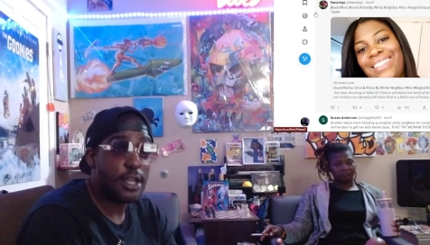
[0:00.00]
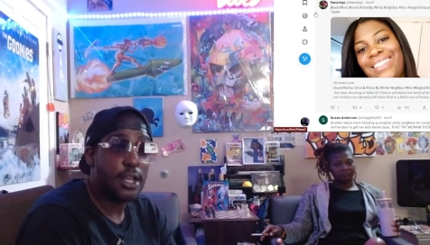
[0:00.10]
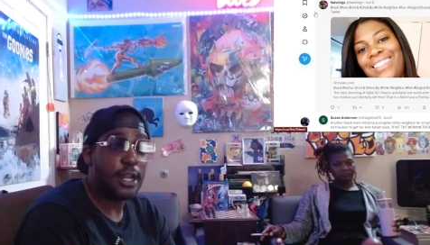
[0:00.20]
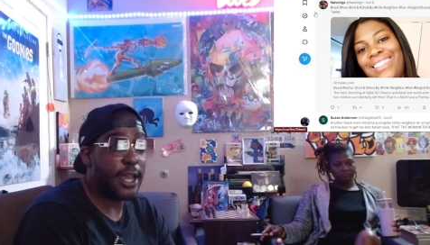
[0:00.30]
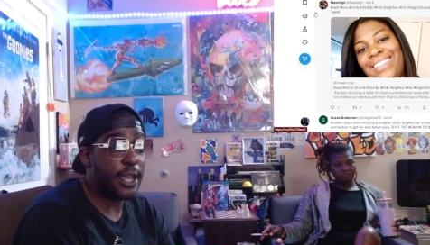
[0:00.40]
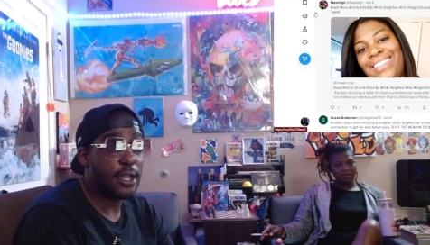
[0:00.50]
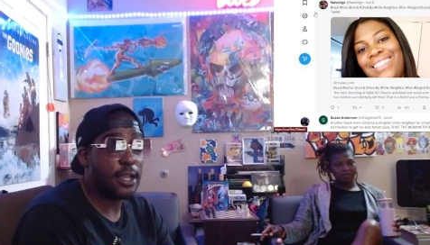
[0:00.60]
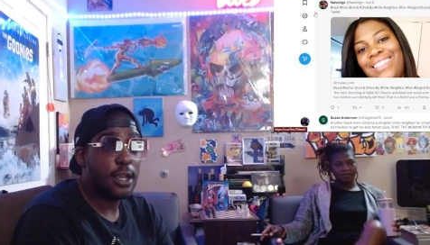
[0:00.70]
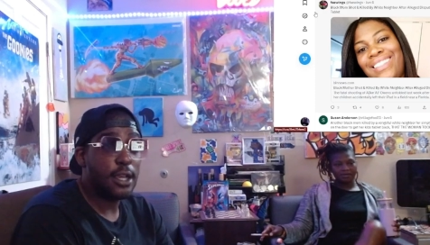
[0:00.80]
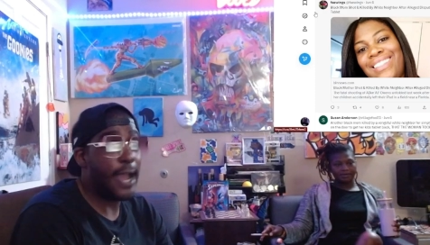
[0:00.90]
Speaker 1: Like,
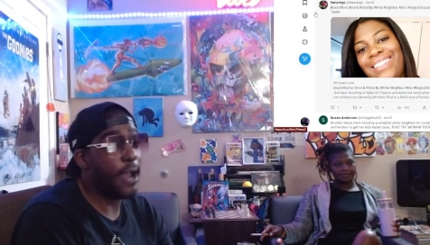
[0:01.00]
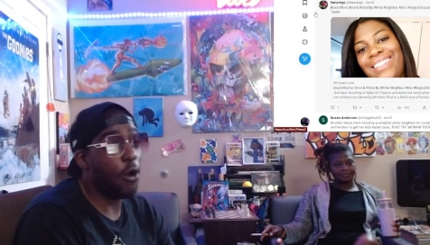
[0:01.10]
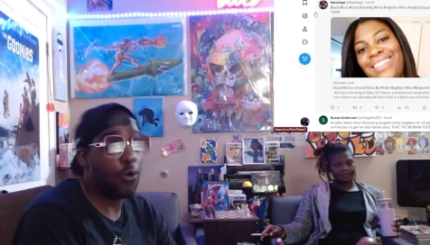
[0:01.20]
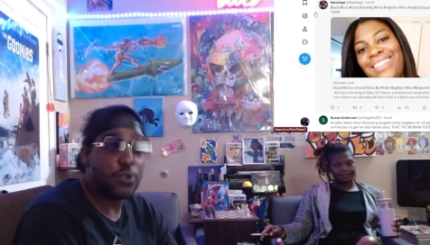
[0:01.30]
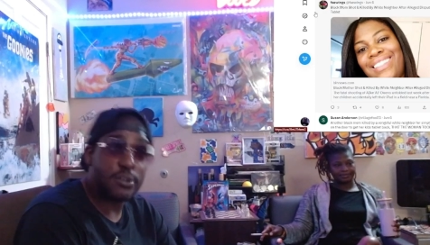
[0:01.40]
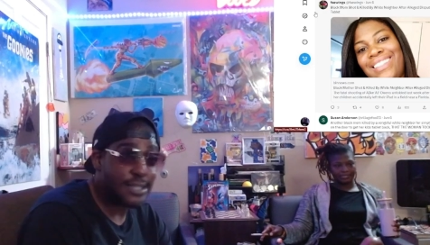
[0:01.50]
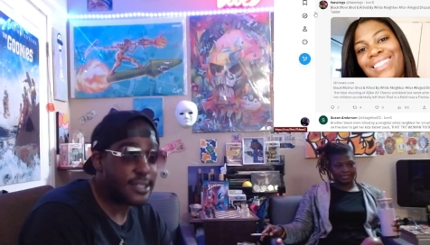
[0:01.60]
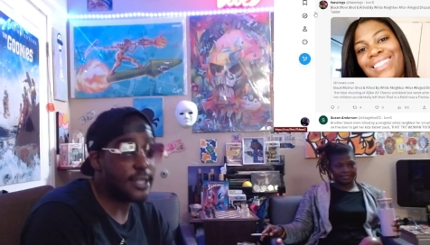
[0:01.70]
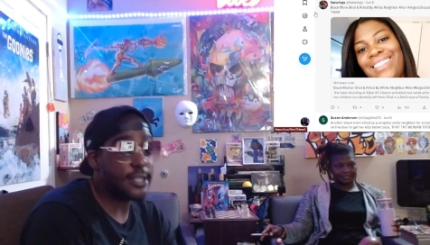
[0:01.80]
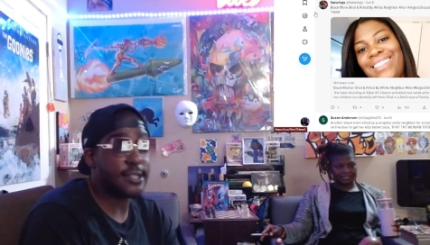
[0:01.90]
I had holes in my
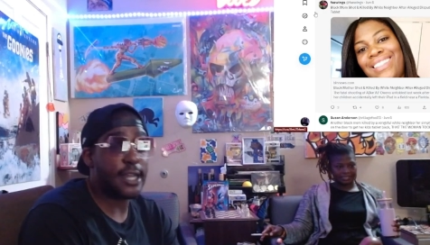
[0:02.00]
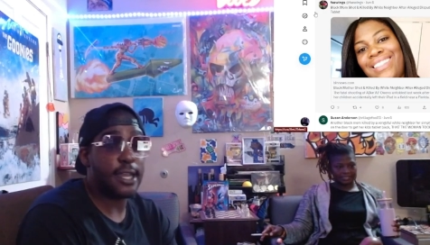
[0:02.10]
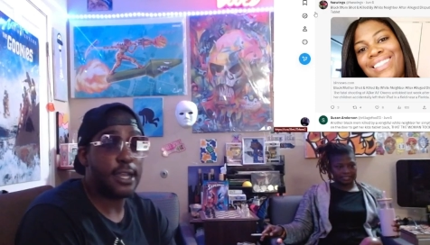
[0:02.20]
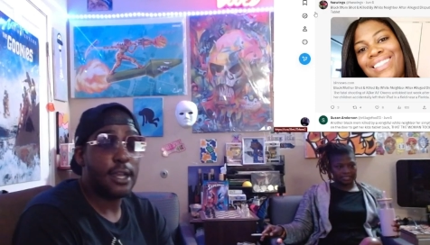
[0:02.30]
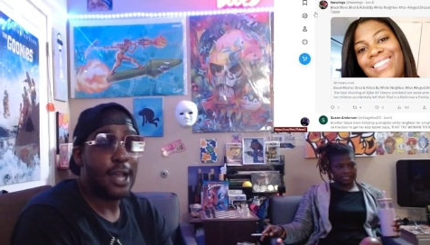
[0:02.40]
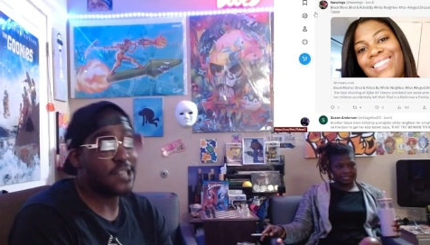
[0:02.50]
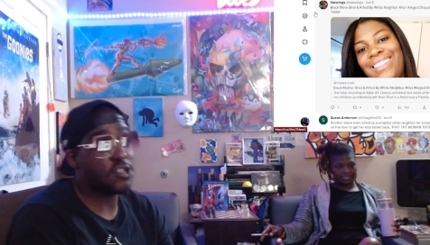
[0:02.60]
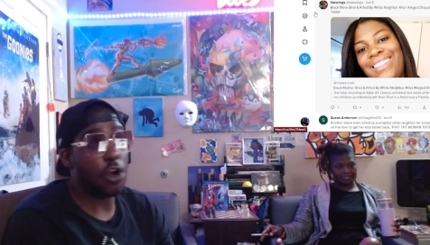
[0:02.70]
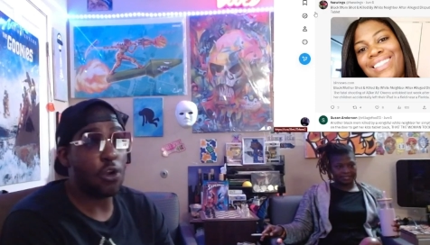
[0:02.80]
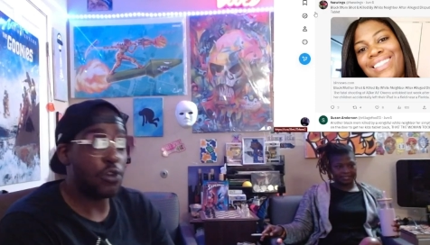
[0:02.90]
sneakers. Like, I
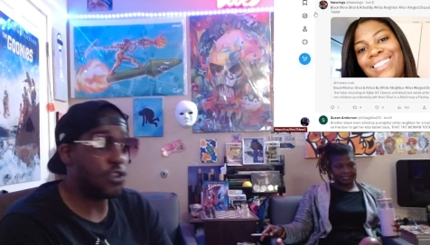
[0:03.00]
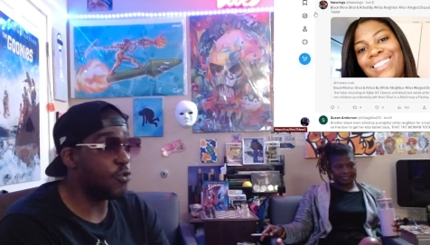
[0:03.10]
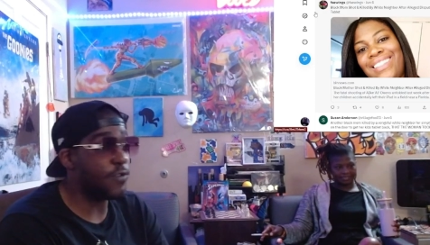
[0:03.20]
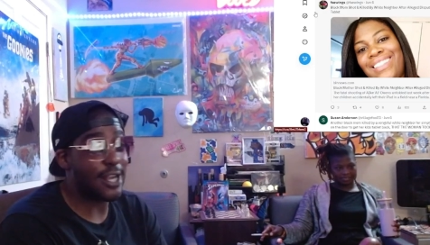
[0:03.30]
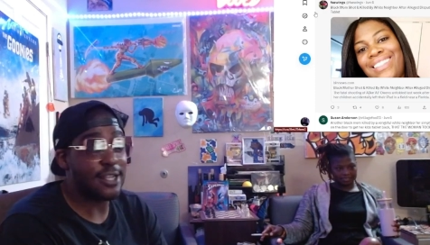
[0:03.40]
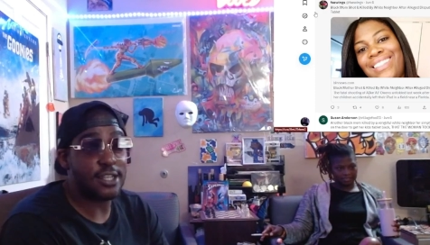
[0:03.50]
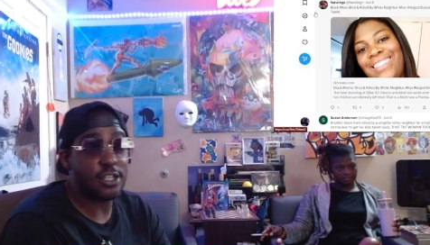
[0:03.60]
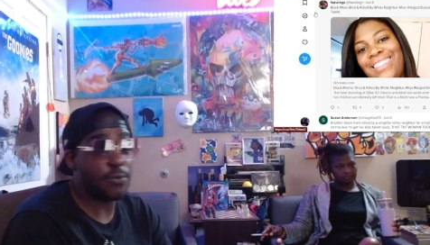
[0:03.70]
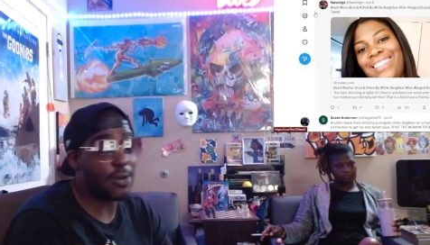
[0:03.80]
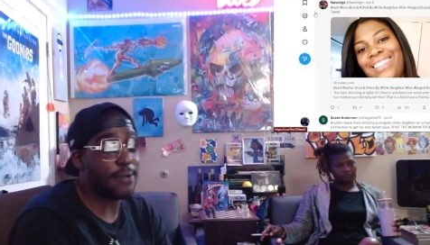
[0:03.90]
started going to juvenile detention
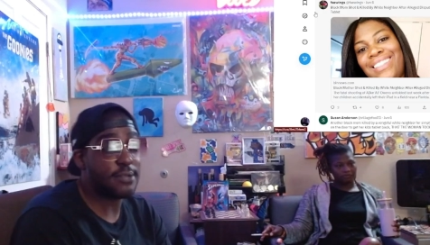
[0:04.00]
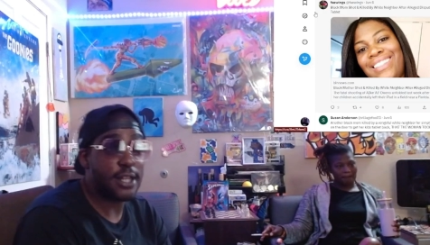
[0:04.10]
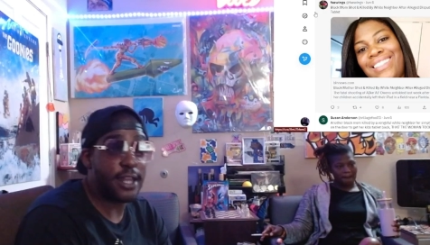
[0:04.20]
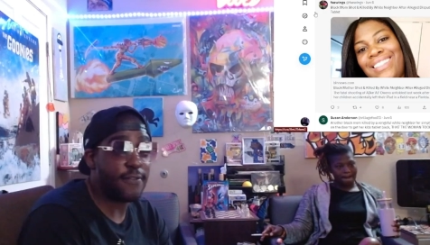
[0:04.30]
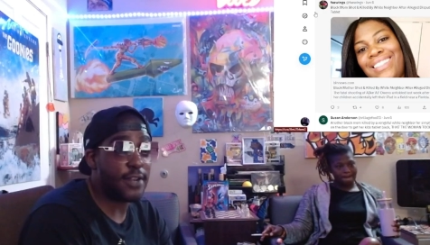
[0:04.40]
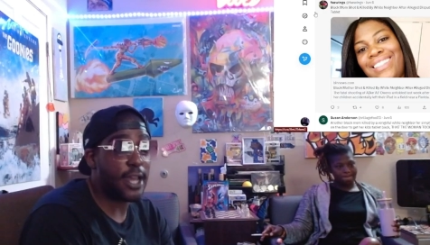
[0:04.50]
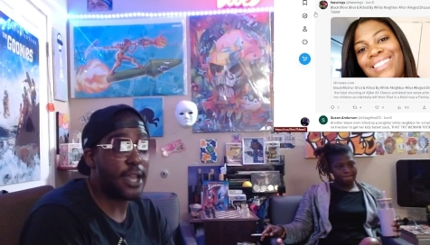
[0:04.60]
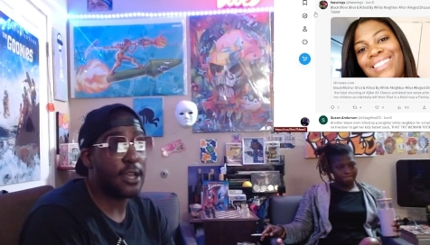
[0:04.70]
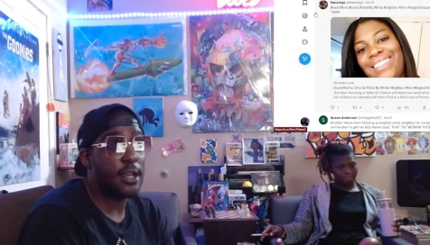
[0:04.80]
when I was 11, like.